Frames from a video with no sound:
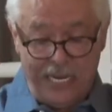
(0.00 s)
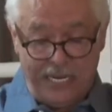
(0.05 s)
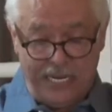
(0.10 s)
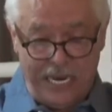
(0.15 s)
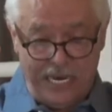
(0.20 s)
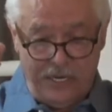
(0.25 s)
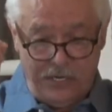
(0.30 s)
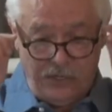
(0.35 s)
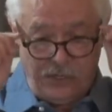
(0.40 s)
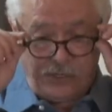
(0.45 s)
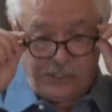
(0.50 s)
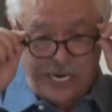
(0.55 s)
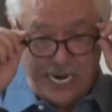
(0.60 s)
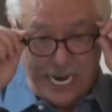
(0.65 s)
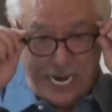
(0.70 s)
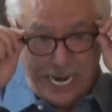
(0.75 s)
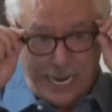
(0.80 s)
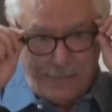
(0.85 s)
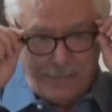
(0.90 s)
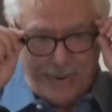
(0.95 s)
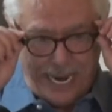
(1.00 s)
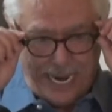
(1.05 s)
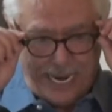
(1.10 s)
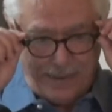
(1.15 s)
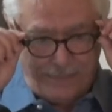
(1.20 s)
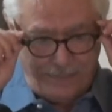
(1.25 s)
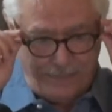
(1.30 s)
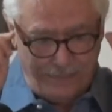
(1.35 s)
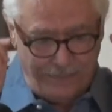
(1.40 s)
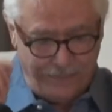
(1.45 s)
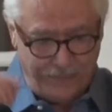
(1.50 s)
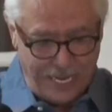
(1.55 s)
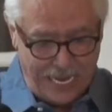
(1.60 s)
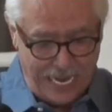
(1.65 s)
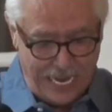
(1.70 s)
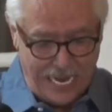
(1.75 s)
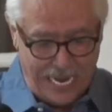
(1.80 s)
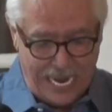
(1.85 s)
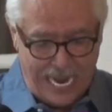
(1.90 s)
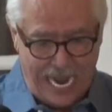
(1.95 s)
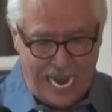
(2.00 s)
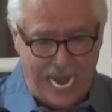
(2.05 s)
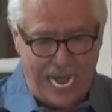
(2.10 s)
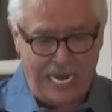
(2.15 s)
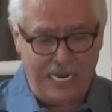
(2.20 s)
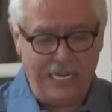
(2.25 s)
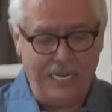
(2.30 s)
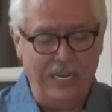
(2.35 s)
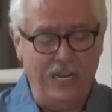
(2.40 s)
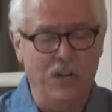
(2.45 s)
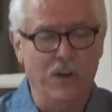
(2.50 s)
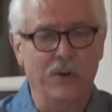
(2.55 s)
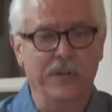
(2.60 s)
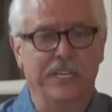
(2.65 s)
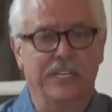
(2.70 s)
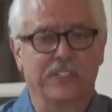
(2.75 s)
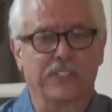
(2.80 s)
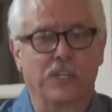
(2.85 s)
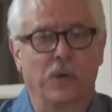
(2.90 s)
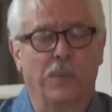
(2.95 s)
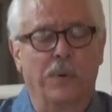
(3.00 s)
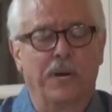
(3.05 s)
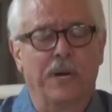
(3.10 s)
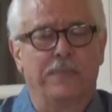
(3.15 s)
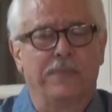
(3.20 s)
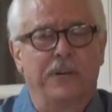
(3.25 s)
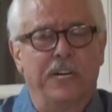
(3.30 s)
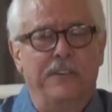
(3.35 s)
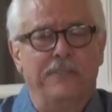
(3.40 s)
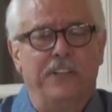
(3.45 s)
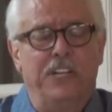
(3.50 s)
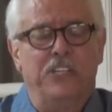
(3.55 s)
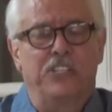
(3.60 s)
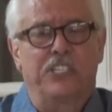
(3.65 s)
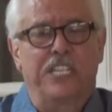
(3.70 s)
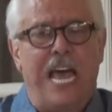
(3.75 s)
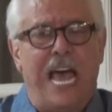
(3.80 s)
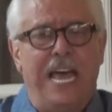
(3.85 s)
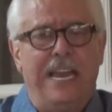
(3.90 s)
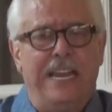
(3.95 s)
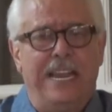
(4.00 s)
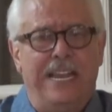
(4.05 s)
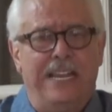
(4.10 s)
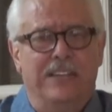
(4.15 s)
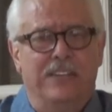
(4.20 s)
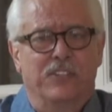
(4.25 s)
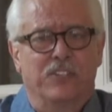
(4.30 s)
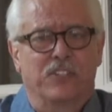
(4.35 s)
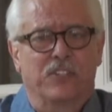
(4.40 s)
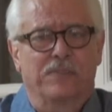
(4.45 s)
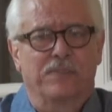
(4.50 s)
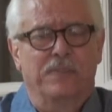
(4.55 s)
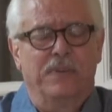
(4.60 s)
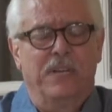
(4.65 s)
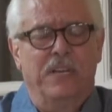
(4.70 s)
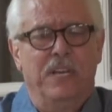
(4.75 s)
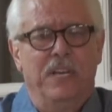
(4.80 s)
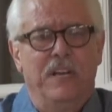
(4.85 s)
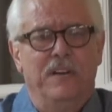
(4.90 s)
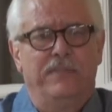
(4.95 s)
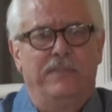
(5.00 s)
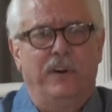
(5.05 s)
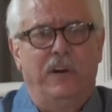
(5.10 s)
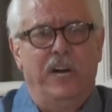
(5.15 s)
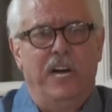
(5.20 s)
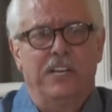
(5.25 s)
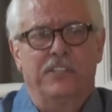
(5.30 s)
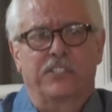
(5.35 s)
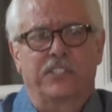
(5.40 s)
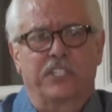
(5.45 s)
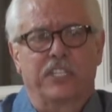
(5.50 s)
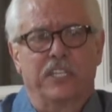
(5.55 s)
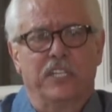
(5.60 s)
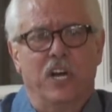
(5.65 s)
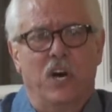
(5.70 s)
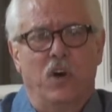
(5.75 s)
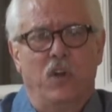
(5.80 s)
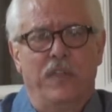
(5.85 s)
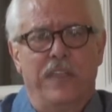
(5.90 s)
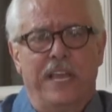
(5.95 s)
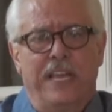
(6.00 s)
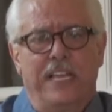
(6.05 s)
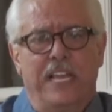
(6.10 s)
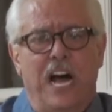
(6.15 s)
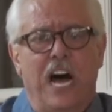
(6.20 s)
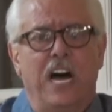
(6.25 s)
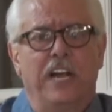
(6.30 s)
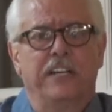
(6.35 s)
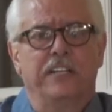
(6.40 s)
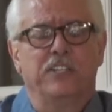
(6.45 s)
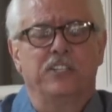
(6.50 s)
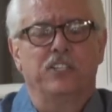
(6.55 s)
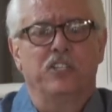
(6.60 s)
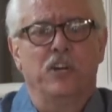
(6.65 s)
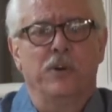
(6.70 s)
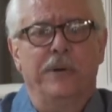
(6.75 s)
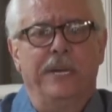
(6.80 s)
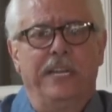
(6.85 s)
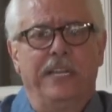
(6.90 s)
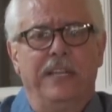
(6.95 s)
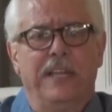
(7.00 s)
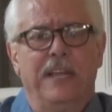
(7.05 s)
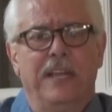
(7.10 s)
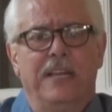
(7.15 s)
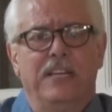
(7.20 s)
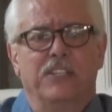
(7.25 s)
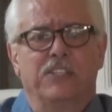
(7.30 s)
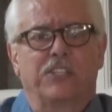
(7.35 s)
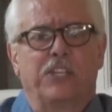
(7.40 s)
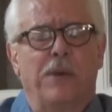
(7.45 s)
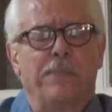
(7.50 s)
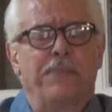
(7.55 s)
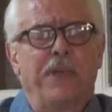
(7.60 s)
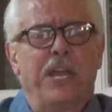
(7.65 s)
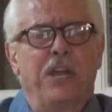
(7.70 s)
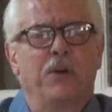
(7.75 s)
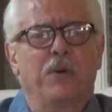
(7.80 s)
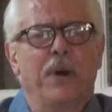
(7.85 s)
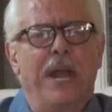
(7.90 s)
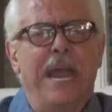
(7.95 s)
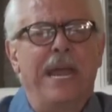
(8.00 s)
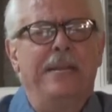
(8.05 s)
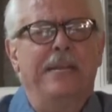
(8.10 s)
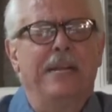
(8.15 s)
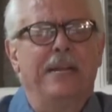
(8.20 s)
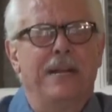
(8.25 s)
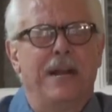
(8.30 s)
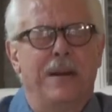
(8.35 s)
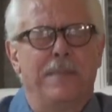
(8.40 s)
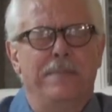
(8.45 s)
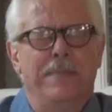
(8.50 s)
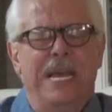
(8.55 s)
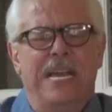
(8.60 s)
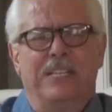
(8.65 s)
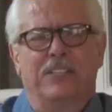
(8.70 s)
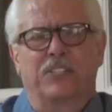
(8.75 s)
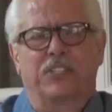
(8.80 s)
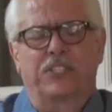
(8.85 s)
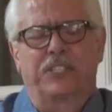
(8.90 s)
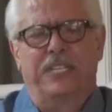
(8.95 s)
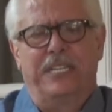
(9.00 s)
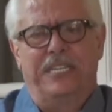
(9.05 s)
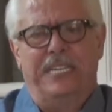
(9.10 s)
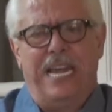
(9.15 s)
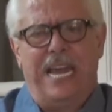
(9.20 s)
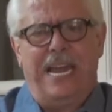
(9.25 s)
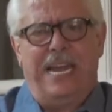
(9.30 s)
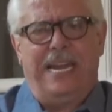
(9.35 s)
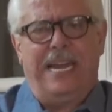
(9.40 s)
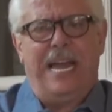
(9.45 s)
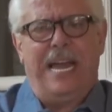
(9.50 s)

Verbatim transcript: Can you say amen? Hallelujah. So, what a privilege that is for us to know that God is doing something great in our midst today.